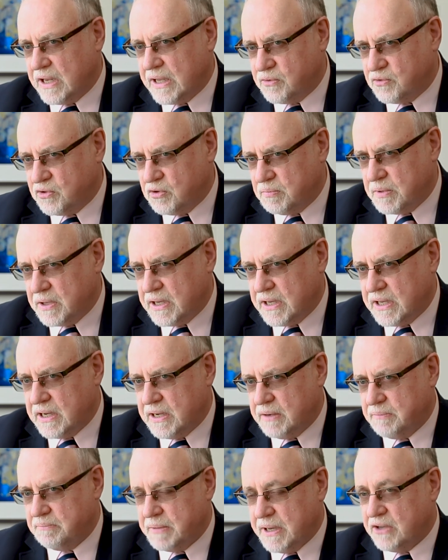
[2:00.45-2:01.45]
out to
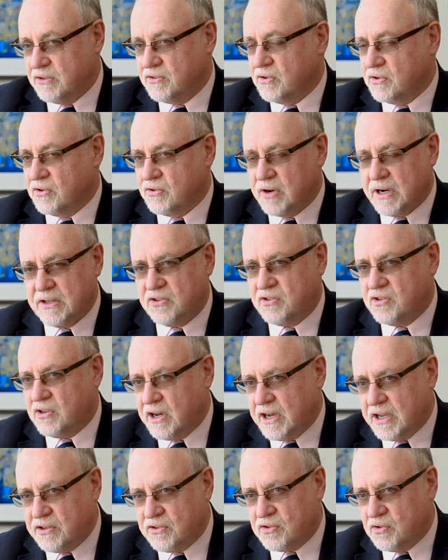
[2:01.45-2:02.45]
be. Based on great
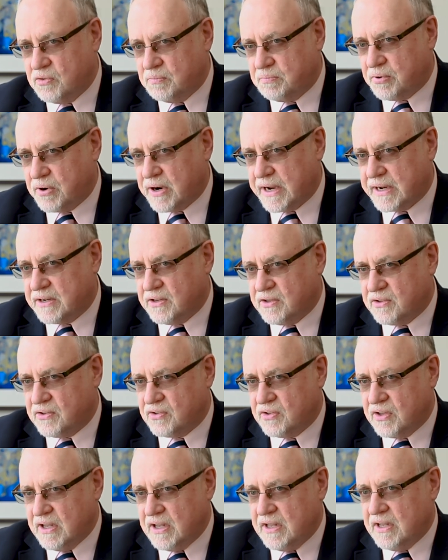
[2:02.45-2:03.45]
science, good
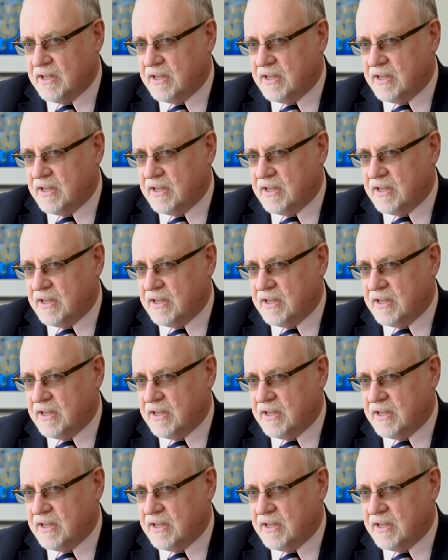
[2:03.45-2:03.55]
practice,